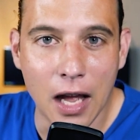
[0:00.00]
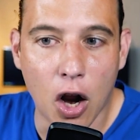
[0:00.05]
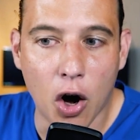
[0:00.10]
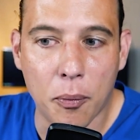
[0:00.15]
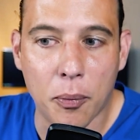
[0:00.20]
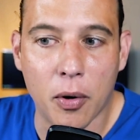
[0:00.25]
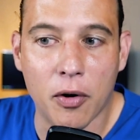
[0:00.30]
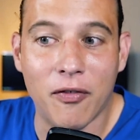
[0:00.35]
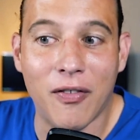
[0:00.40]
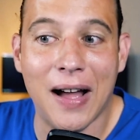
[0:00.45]
are
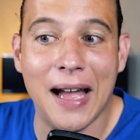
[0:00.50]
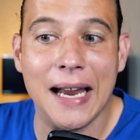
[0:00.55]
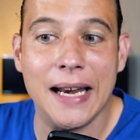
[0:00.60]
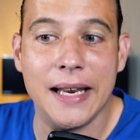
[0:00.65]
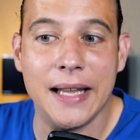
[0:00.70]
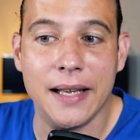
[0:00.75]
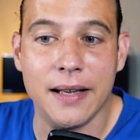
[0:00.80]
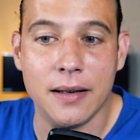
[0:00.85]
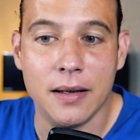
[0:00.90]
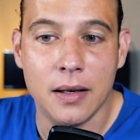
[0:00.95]

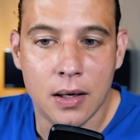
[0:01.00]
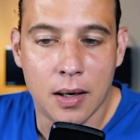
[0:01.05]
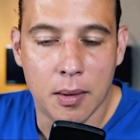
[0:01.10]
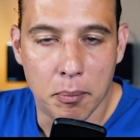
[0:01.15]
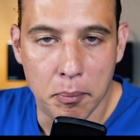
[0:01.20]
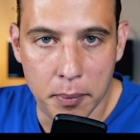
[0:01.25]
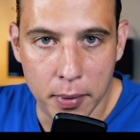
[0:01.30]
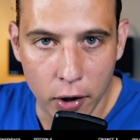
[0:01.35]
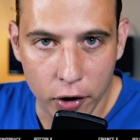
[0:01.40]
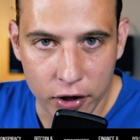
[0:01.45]
providing
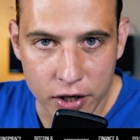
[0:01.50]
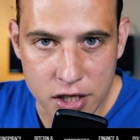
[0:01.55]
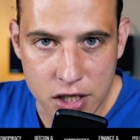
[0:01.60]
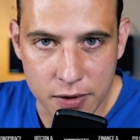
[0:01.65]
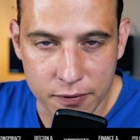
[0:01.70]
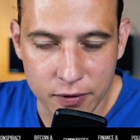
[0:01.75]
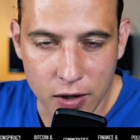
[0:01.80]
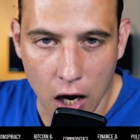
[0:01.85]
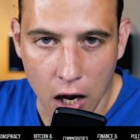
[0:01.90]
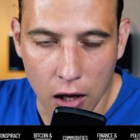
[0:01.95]
billions
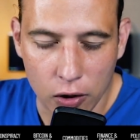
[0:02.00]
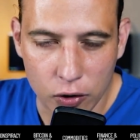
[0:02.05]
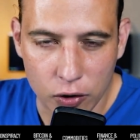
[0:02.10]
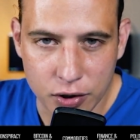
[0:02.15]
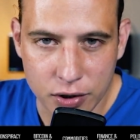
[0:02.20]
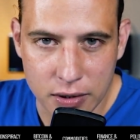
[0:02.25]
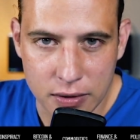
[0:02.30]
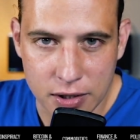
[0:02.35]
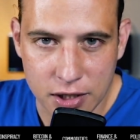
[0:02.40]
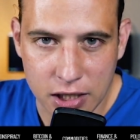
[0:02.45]
of
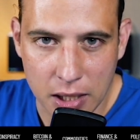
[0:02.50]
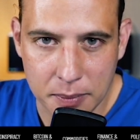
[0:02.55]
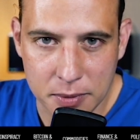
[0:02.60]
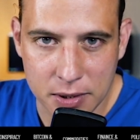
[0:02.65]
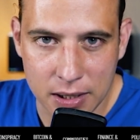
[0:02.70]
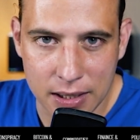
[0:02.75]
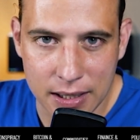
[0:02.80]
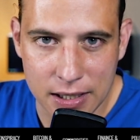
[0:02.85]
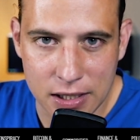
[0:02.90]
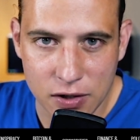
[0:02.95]
dollars in
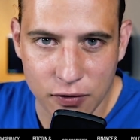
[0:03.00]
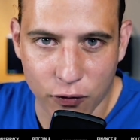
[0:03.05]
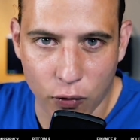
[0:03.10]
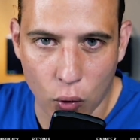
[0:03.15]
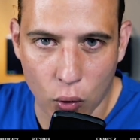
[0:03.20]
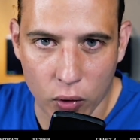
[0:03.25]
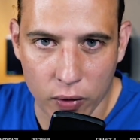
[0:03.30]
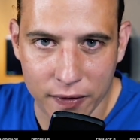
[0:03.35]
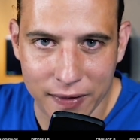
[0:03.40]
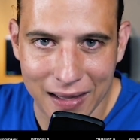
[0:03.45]
subsidies
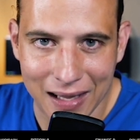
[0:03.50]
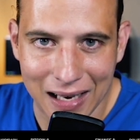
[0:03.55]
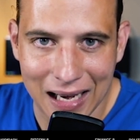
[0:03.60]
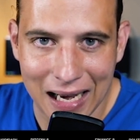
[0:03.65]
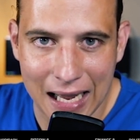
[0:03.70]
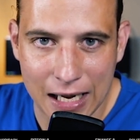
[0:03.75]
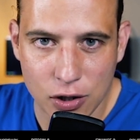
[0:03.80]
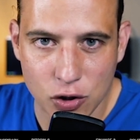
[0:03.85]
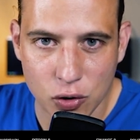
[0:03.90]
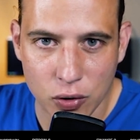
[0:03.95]
for the
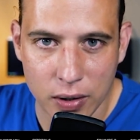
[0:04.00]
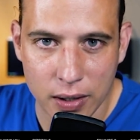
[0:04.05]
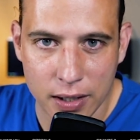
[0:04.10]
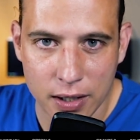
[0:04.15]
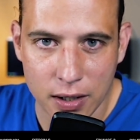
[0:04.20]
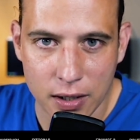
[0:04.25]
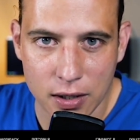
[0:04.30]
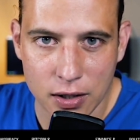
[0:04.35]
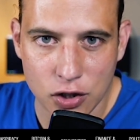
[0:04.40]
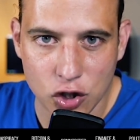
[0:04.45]

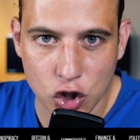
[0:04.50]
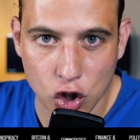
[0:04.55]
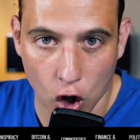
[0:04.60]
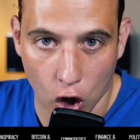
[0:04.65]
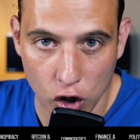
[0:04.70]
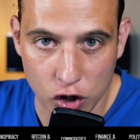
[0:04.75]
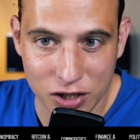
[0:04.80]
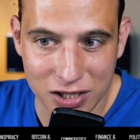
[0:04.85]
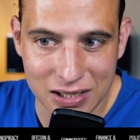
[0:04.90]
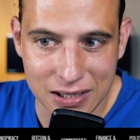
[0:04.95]
electric
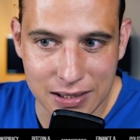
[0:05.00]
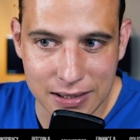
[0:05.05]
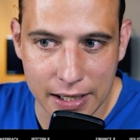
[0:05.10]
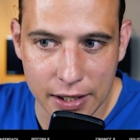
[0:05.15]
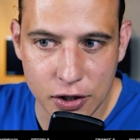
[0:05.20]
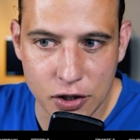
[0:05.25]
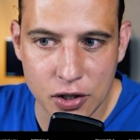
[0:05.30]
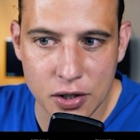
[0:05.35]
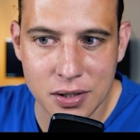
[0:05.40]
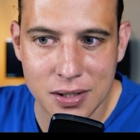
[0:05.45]
charging
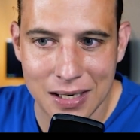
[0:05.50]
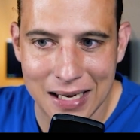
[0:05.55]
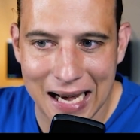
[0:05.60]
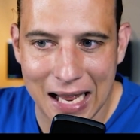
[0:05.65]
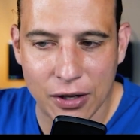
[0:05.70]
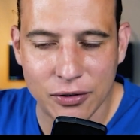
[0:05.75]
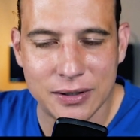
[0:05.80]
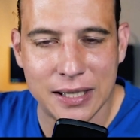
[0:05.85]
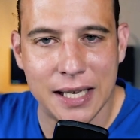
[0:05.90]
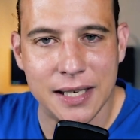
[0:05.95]
stations. And
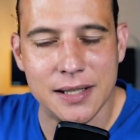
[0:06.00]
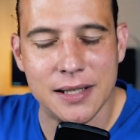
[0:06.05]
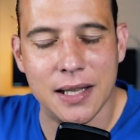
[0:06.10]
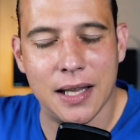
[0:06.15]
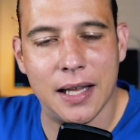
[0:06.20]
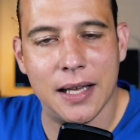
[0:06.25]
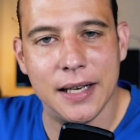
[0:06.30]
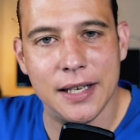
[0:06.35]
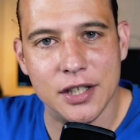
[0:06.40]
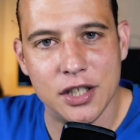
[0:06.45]
now
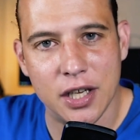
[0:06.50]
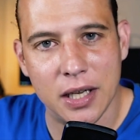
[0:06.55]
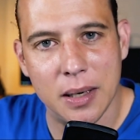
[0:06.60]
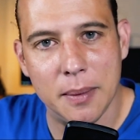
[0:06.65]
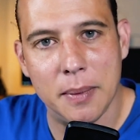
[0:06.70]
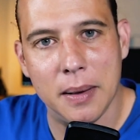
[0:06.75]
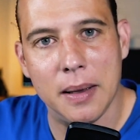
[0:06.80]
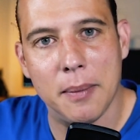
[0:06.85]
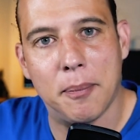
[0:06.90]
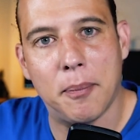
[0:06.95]
Tesla is going to
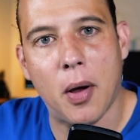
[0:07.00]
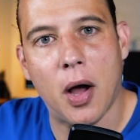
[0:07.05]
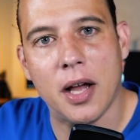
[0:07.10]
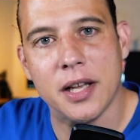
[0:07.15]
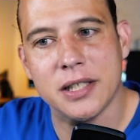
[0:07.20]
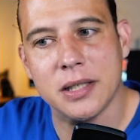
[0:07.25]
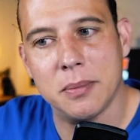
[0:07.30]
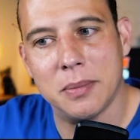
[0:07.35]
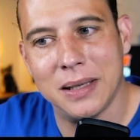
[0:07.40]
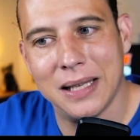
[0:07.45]
be
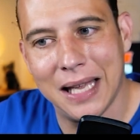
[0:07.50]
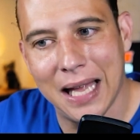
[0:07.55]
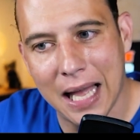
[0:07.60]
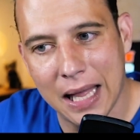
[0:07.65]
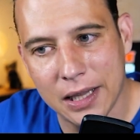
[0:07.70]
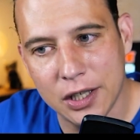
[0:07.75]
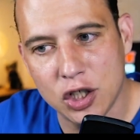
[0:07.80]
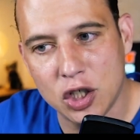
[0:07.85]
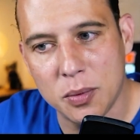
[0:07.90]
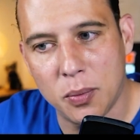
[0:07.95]
possibly
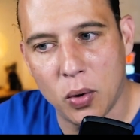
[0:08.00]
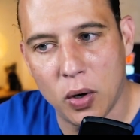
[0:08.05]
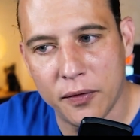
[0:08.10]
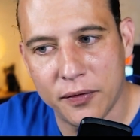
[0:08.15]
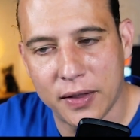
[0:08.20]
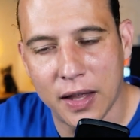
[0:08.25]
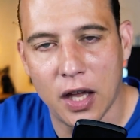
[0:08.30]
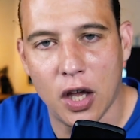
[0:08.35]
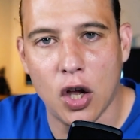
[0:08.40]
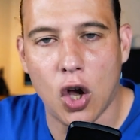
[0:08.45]
eligible if
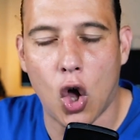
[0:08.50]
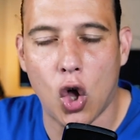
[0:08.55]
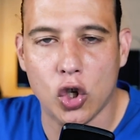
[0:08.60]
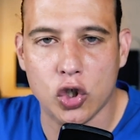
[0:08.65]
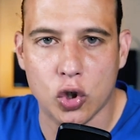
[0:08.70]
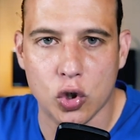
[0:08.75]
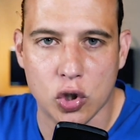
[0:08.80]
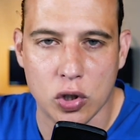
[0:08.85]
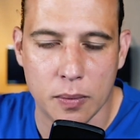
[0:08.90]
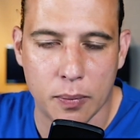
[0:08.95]
they
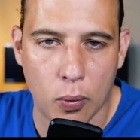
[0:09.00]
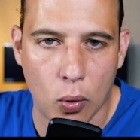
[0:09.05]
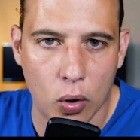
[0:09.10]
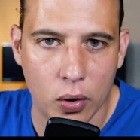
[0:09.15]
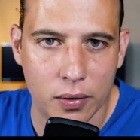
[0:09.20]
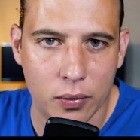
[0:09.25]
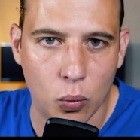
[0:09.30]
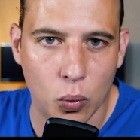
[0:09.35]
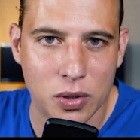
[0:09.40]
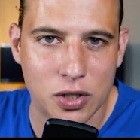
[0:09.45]
also
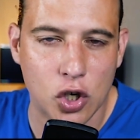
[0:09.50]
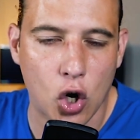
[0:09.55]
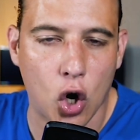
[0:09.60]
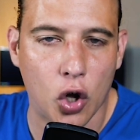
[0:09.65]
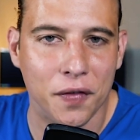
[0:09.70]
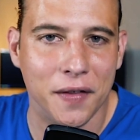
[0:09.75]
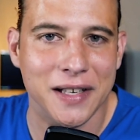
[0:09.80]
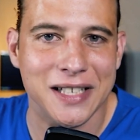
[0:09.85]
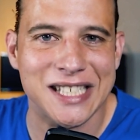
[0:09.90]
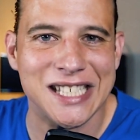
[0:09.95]
support what's
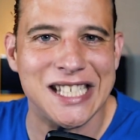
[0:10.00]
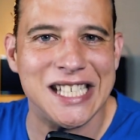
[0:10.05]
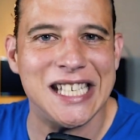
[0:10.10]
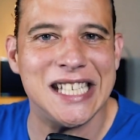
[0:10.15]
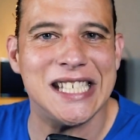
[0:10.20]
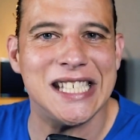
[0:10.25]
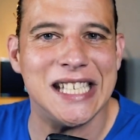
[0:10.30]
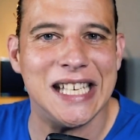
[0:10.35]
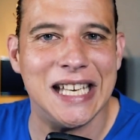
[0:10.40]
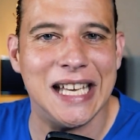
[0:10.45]
called the
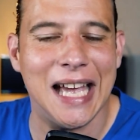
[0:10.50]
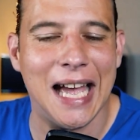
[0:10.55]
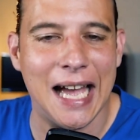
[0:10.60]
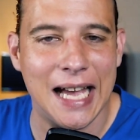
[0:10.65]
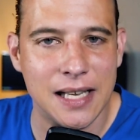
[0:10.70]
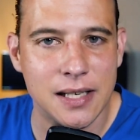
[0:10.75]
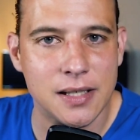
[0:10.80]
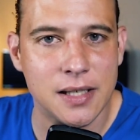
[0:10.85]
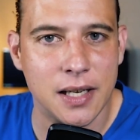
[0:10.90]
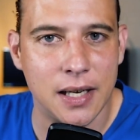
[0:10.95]

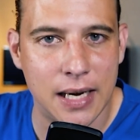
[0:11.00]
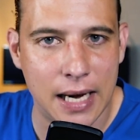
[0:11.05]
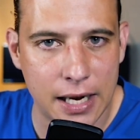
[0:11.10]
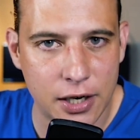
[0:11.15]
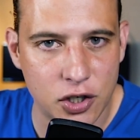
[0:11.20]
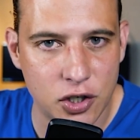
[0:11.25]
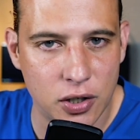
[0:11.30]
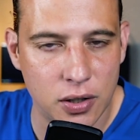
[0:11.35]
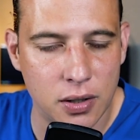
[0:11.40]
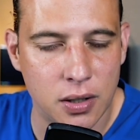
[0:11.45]
CCS
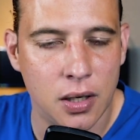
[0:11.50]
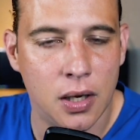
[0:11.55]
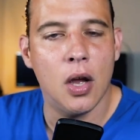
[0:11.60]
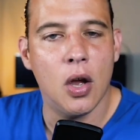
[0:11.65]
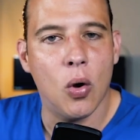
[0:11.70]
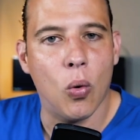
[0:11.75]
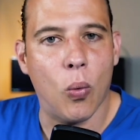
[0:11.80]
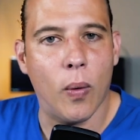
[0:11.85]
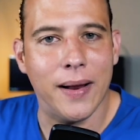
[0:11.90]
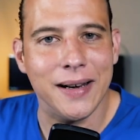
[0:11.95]
connection,
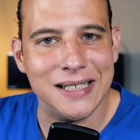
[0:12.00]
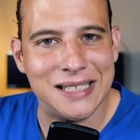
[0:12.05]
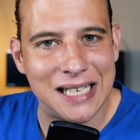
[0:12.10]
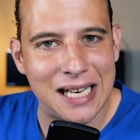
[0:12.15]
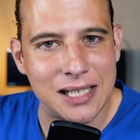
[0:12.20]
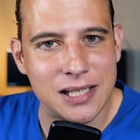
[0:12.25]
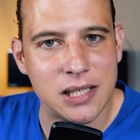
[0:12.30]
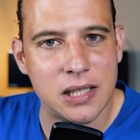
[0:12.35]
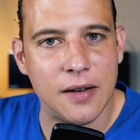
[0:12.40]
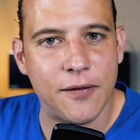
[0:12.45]
when
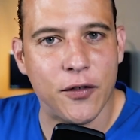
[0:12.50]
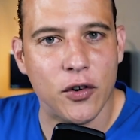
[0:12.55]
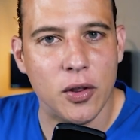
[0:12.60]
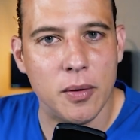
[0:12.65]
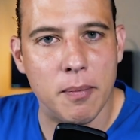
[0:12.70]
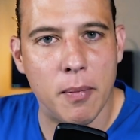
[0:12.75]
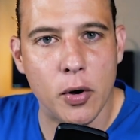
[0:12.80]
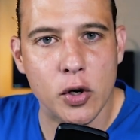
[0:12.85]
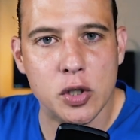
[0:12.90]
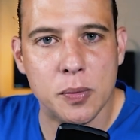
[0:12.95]
Tesla, for the
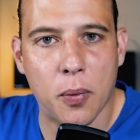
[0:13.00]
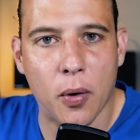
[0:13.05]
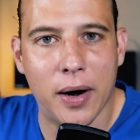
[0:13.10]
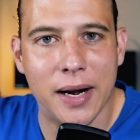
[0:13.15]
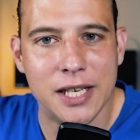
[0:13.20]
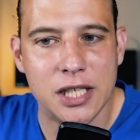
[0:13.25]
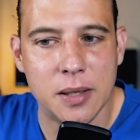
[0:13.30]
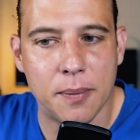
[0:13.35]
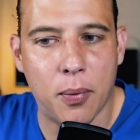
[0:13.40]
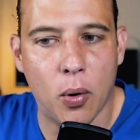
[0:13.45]
most part,
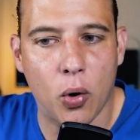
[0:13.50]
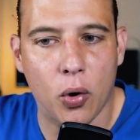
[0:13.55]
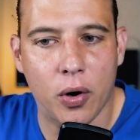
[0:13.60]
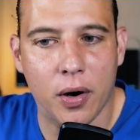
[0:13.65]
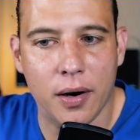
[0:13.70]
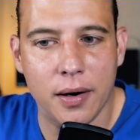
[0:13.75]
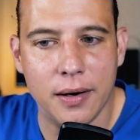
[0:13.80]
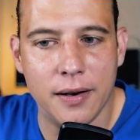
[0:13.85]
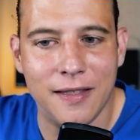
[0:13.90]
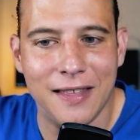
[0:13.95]
has
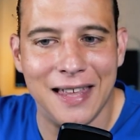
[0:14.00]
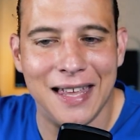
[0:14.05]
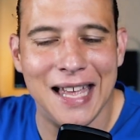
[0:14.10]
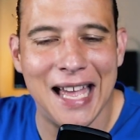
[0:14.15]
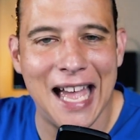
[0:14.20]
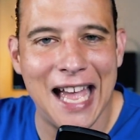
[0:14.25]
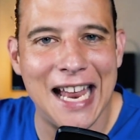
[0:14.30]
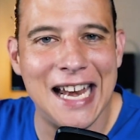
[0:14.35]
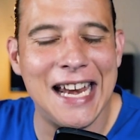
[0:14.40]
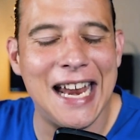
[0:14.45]
supported the
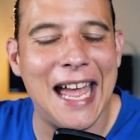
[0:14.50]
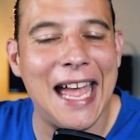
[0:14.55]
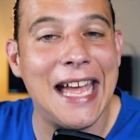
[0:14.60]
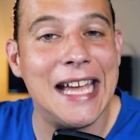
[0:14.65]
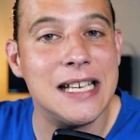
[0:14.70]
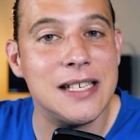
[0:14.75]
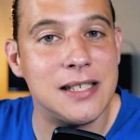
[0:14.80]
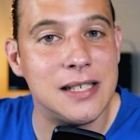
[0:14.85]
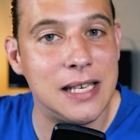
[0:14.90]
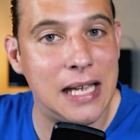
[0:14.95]

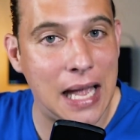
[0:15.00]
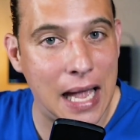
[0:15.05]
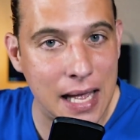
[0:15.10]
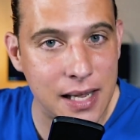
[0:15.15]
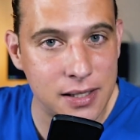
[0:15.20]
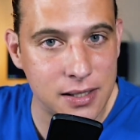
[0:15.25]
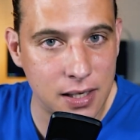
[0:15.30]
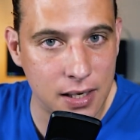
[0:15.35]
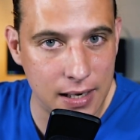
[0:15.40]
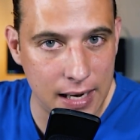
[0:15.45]

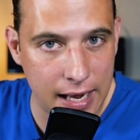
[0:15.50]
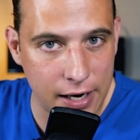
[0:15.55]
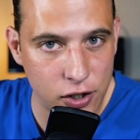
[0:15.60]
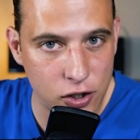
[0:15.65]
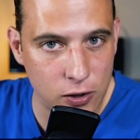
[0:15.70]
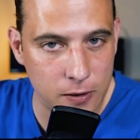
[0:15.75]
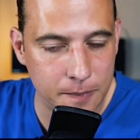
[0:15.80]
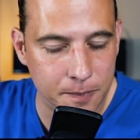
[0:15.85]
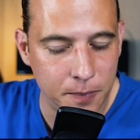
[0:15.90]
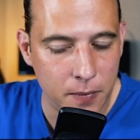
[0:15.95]
NACS
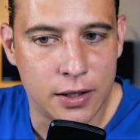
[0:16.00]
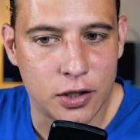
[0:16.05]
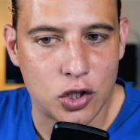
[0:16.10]
connection.